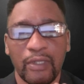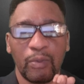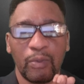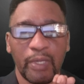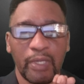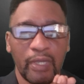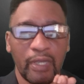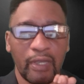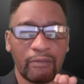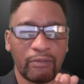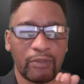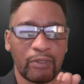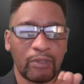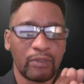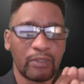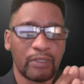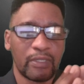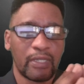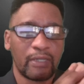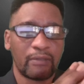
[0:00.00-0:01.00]
We have
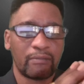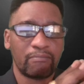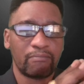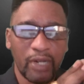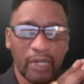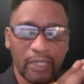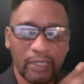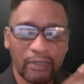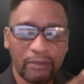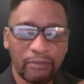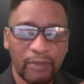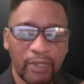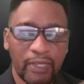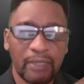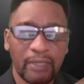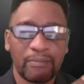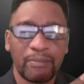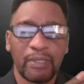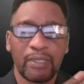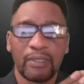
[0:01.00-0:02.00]
looked at market
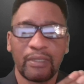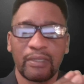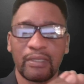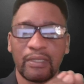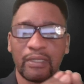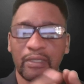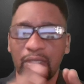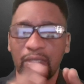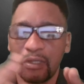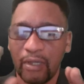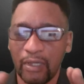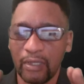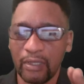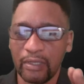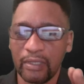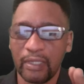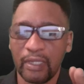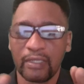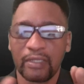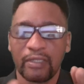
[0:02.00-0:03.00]
viability in the
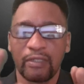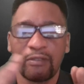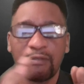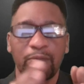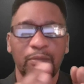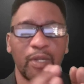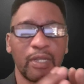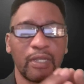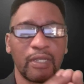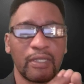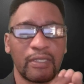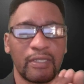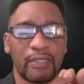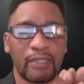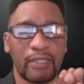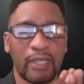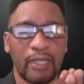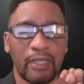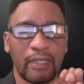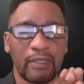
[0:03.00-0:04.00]
context of market
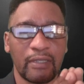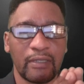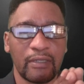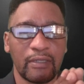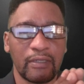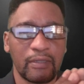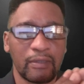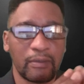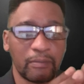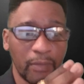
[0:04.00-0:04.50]
size,